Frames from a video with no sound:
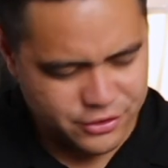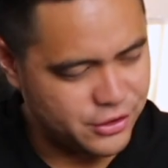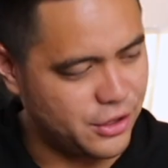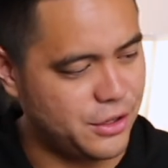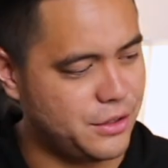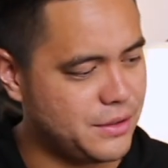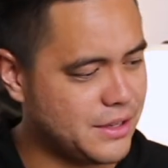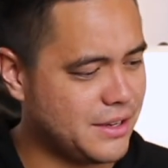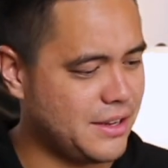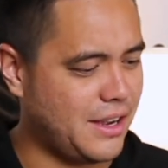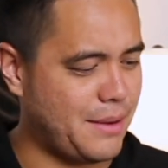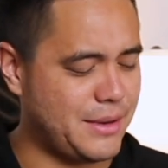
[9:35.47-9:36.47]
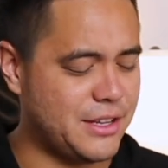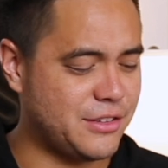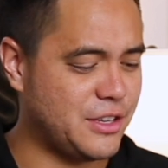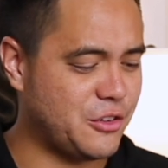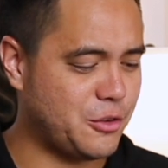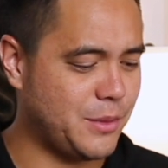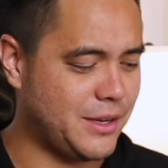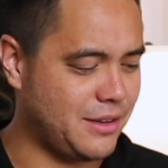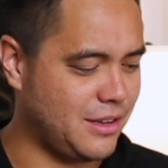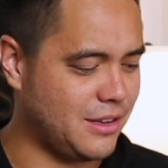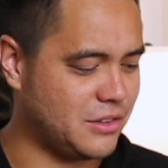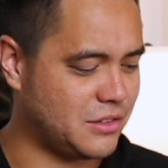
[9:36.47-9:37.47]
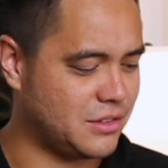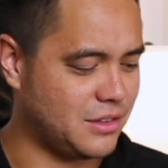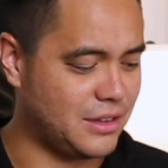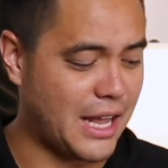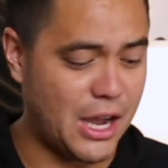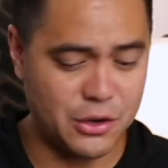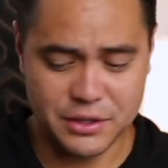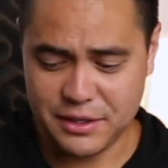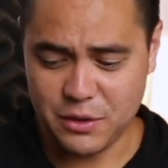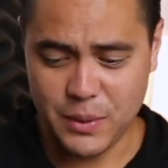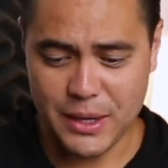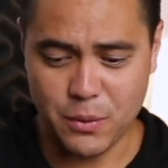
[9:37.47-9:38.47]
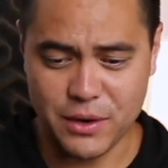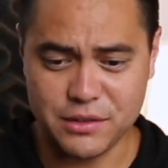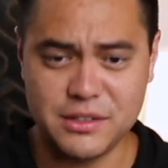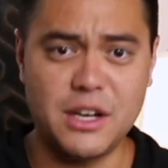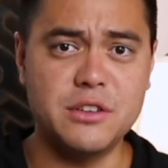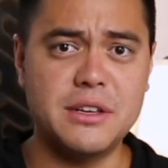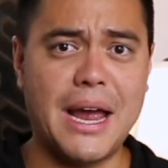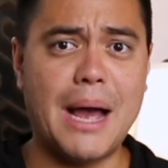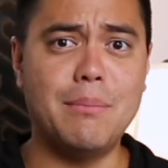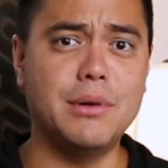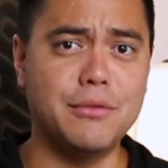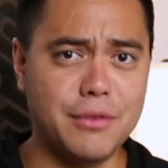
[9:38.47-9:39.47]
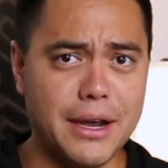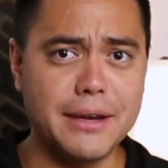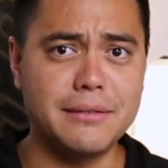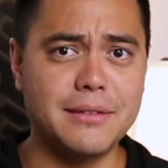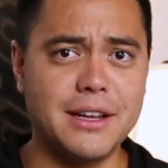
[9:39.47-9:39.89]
So I mean, this instrument is loud in a way where it sounds amplified.